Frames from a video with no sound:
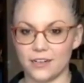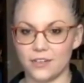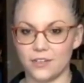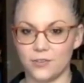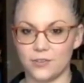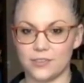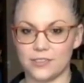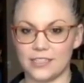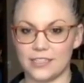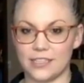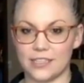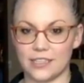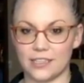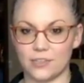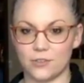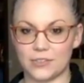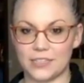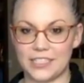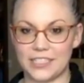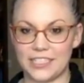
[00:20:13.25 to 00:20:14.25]
You can see the little
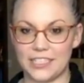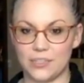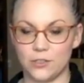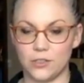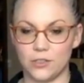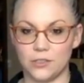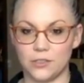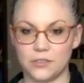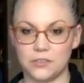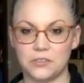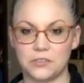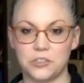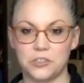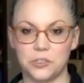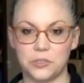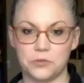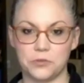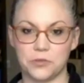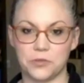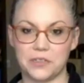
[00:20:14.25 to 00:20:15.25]
teal
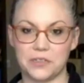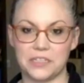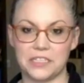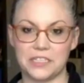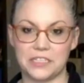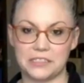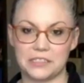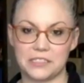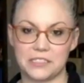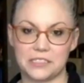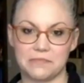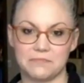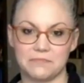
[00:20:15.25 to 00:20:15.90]
chew toy. It's